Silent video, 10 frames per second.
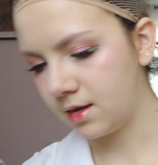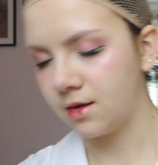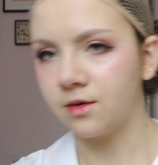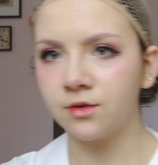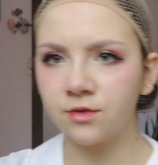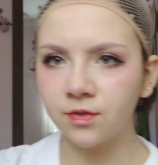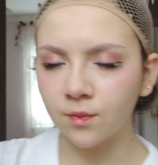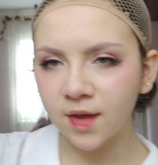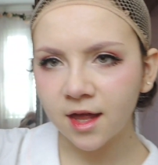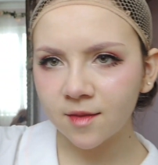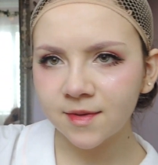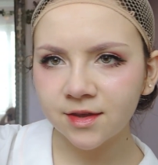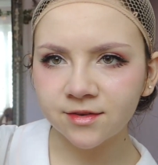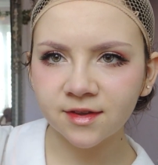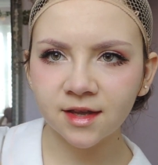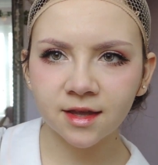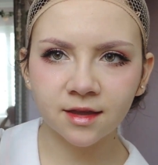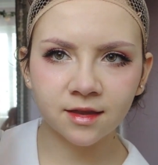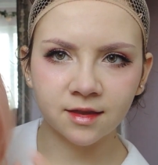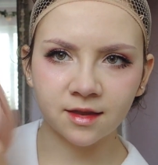Here's the wig I'll be using.
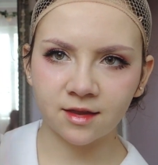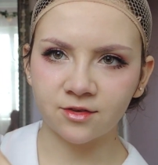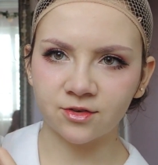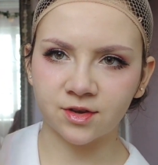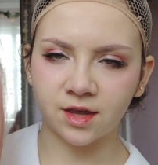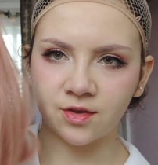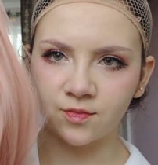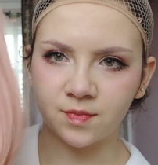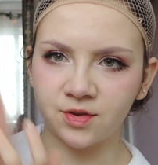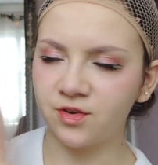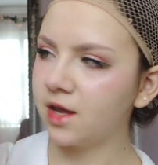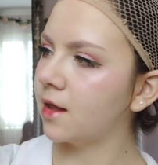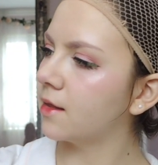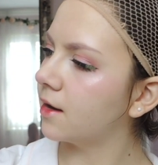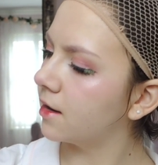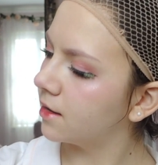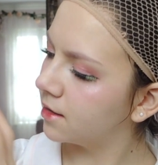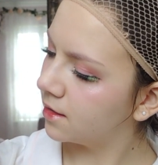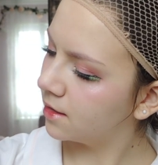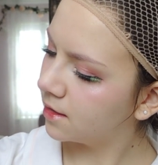It's just a cute peachy color.
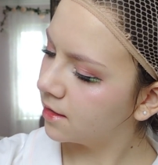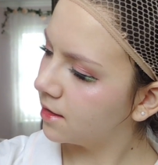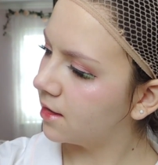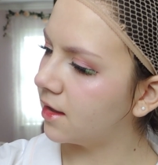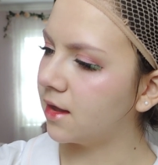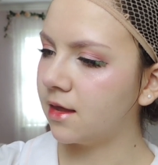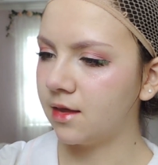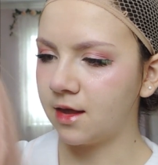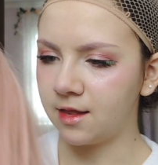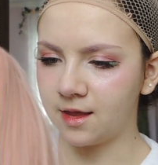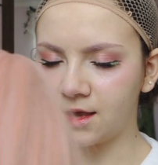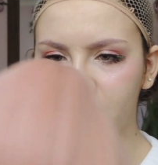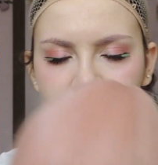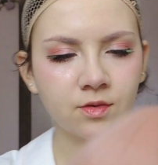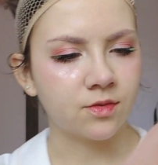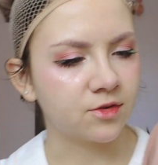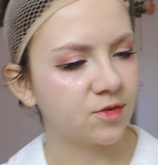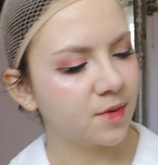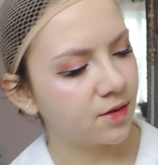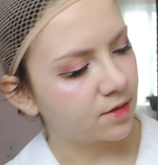I like it. Ooh, this
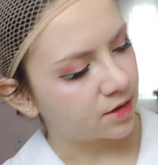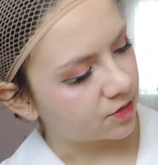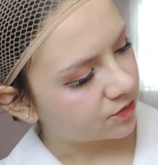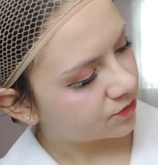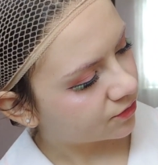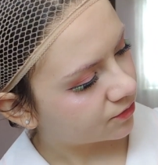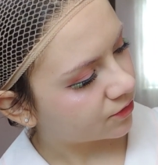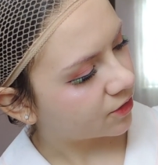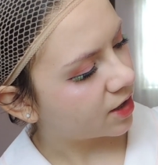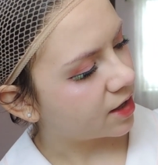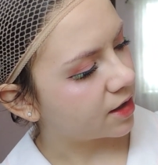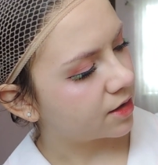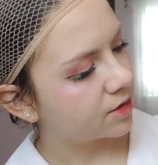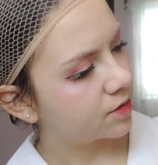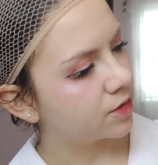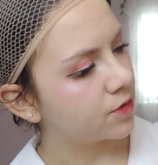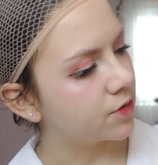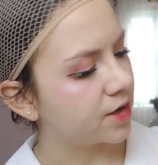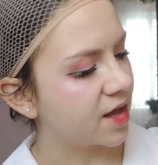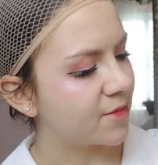would be cute for a
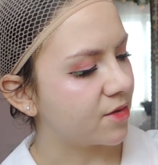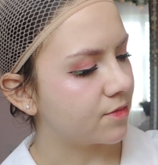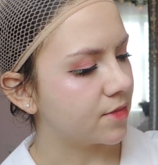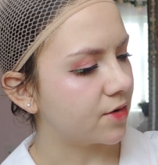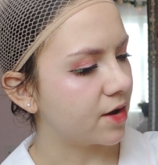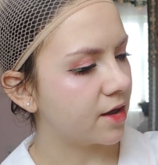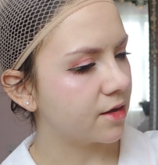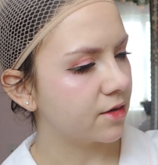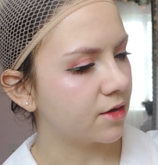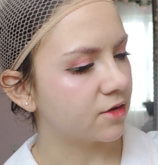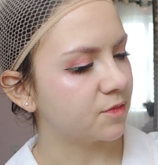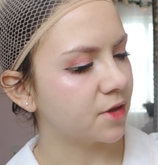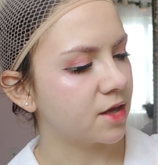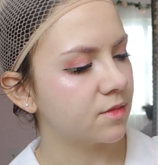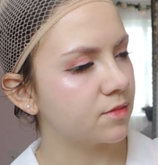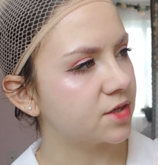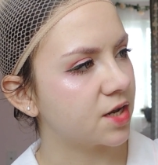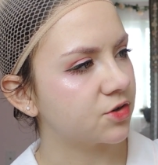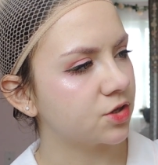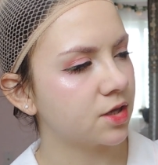Kuriyama Mirai cosplay,
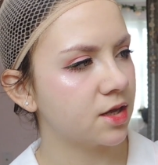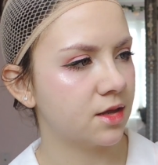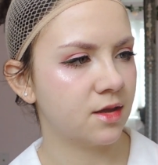potentially.